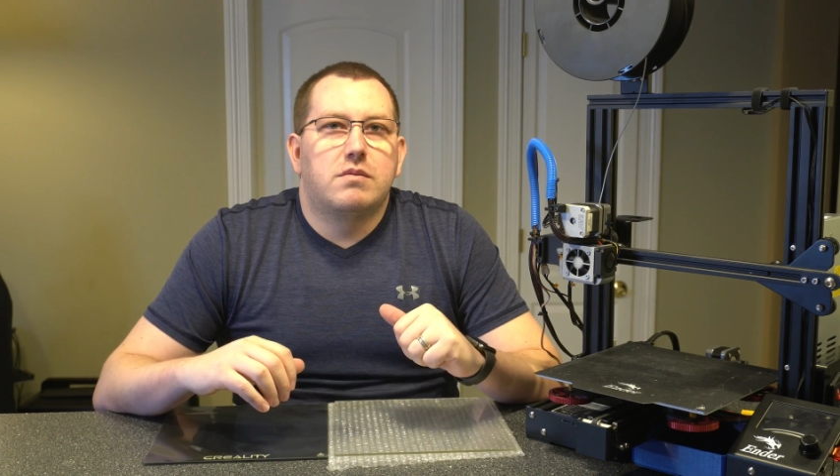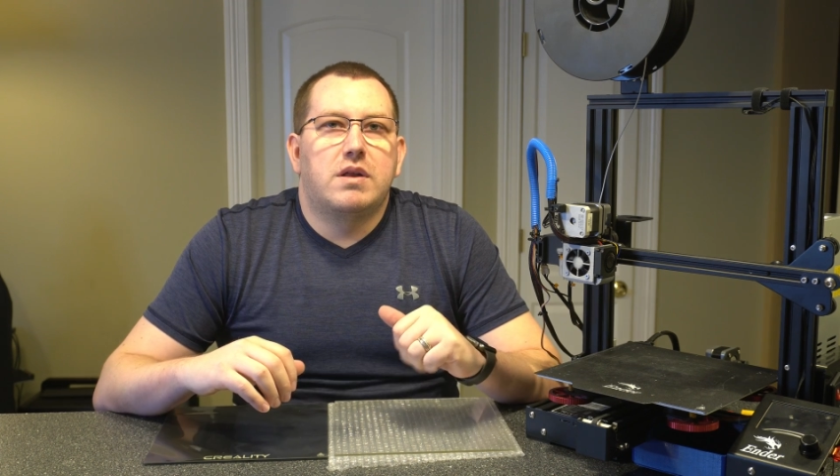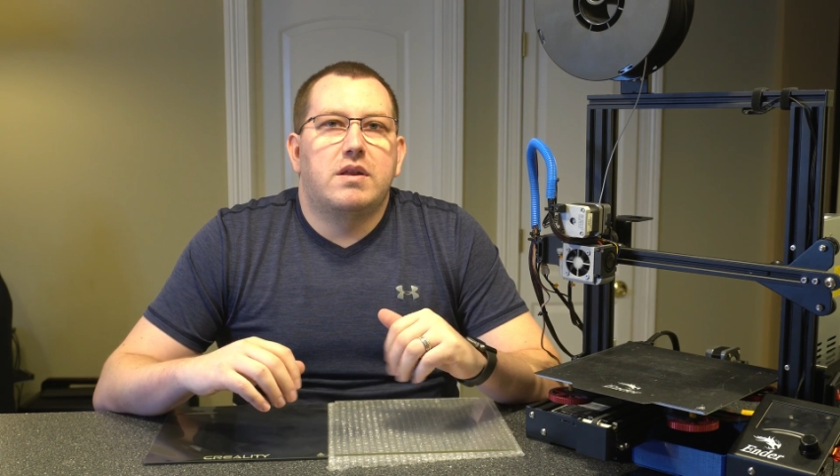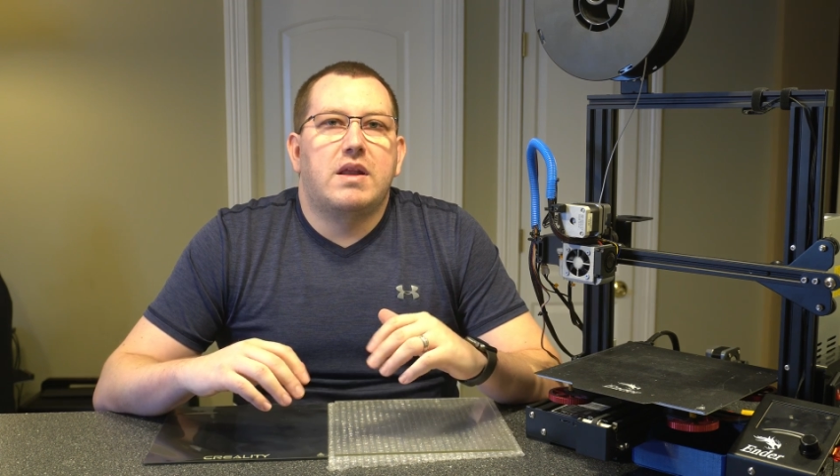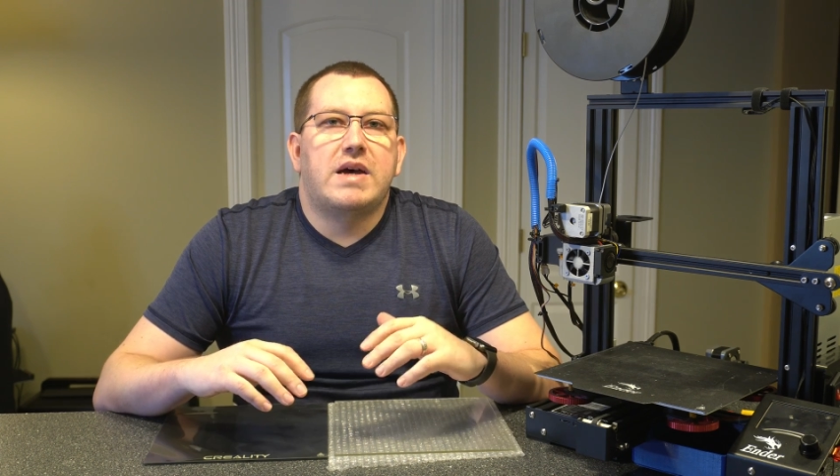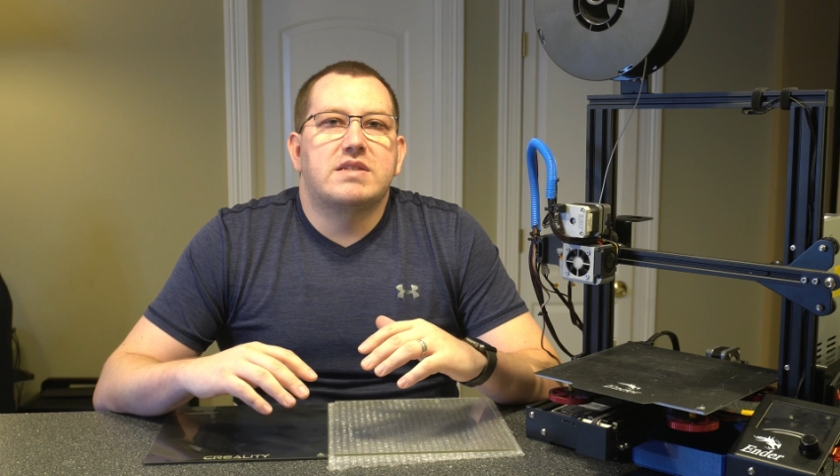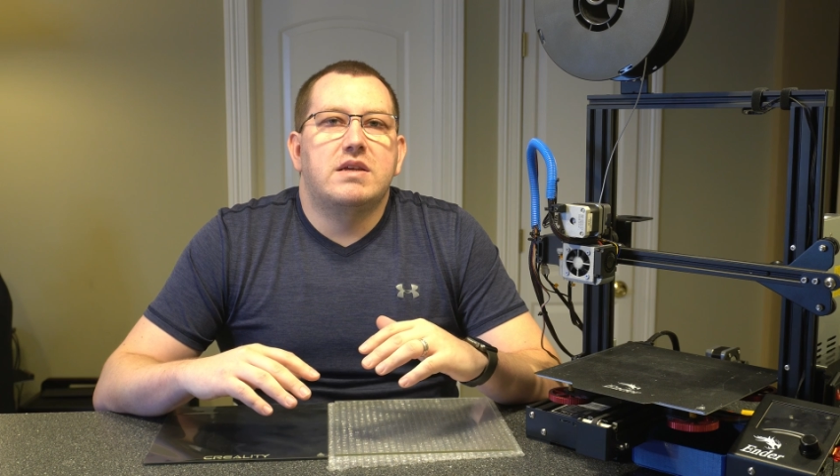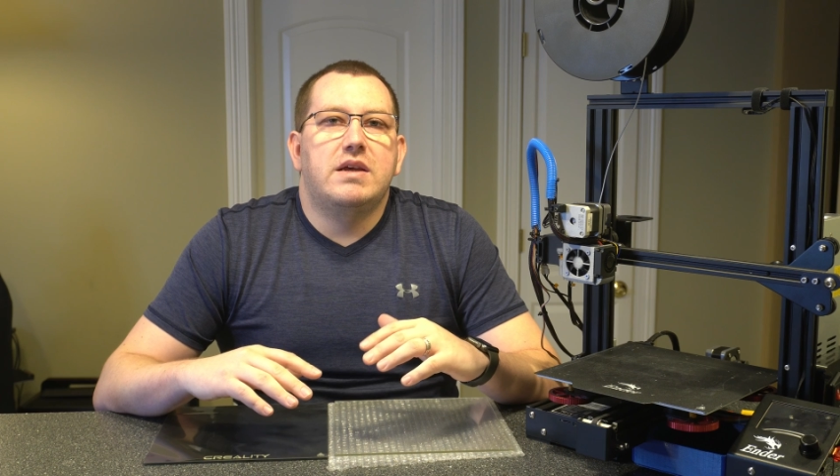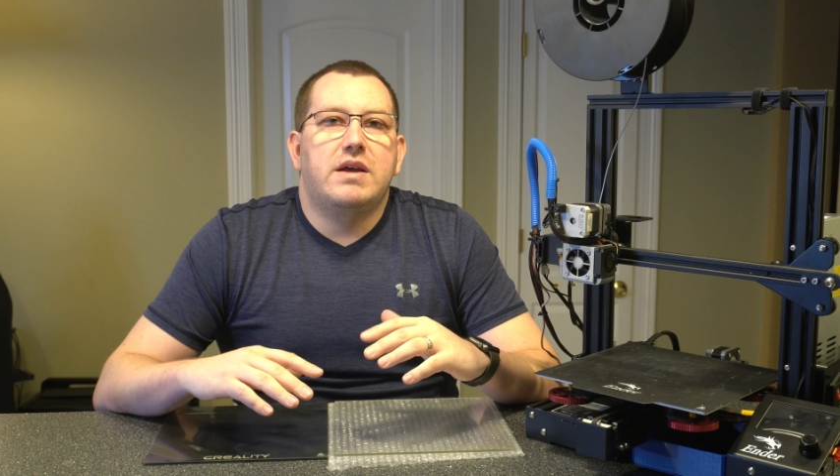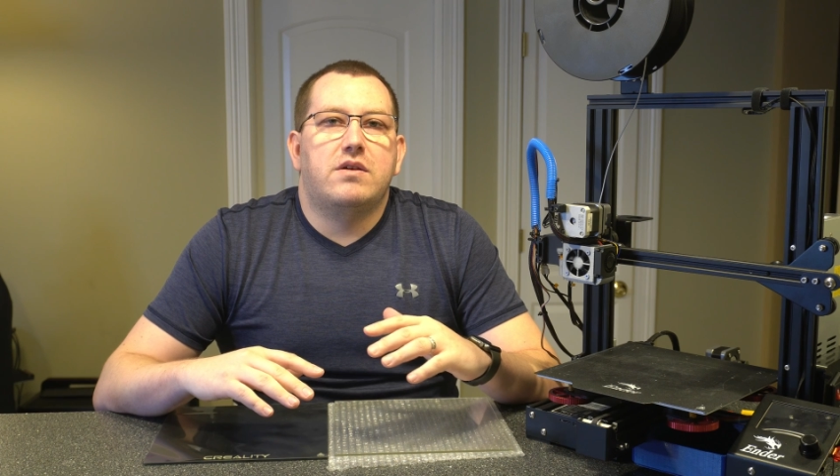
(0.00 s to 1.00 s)
And then
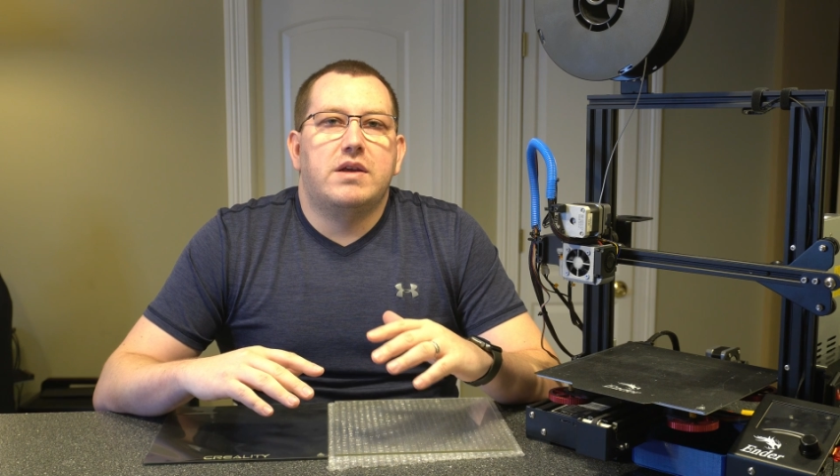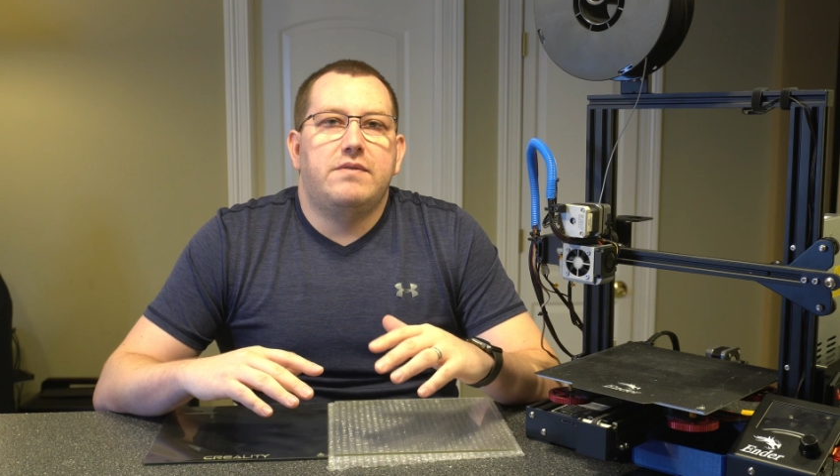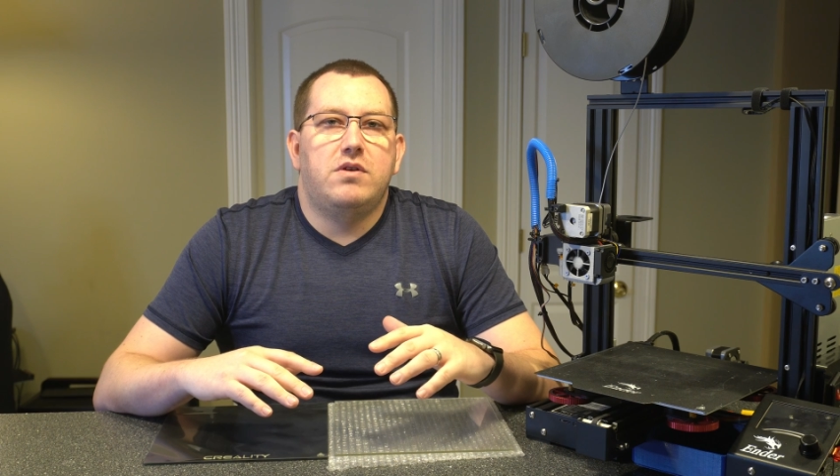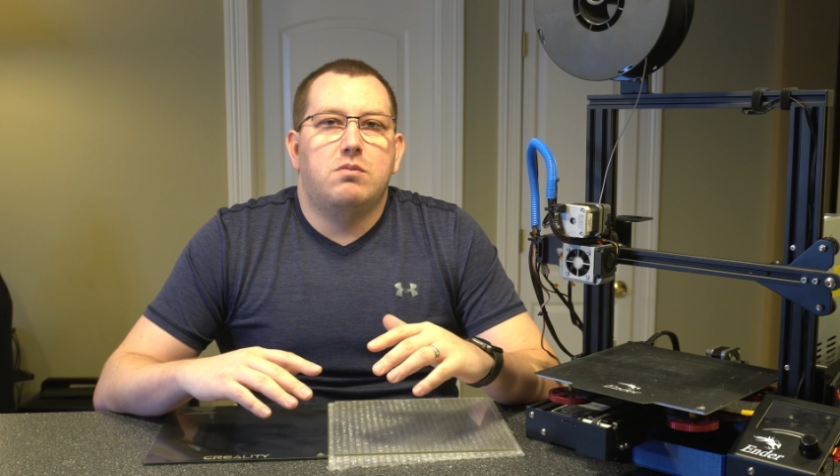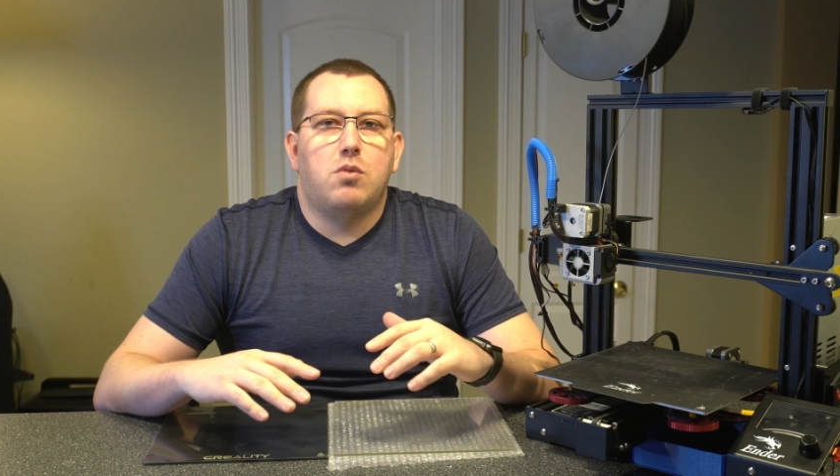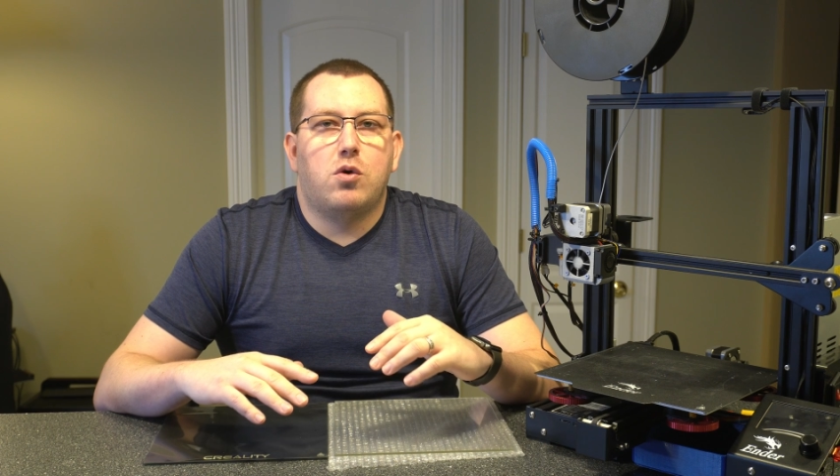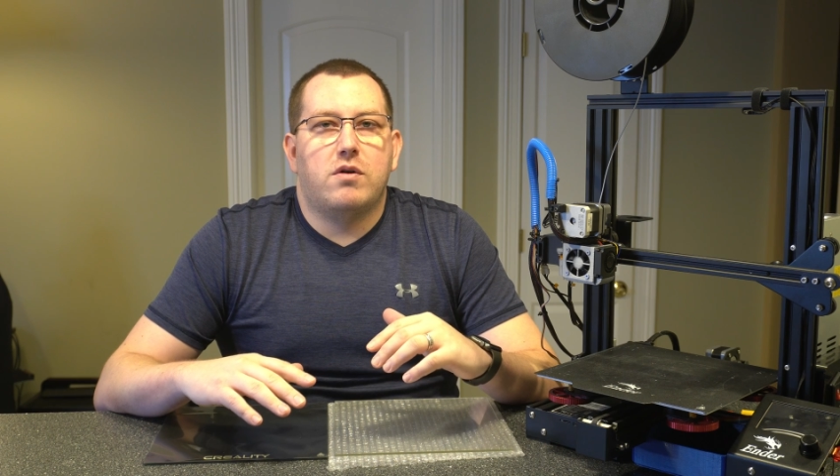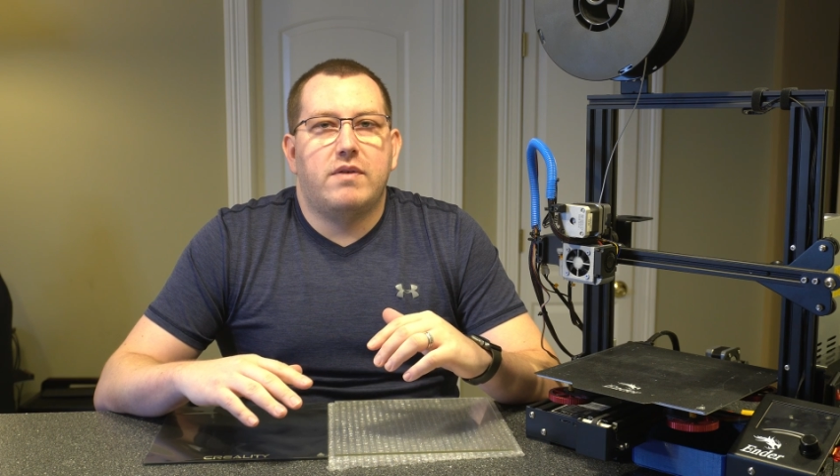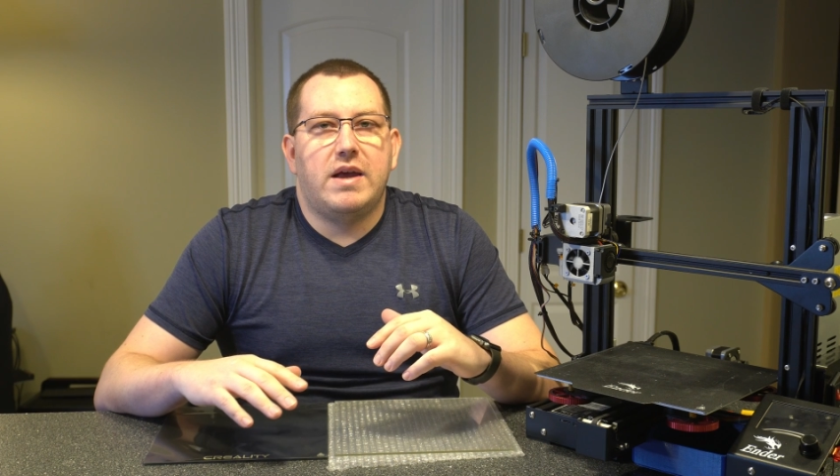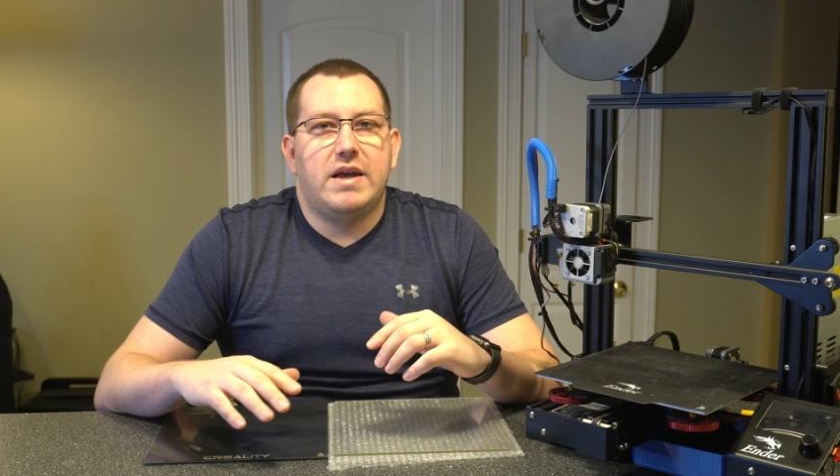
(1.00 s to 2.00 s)
lastly, it'll give you more of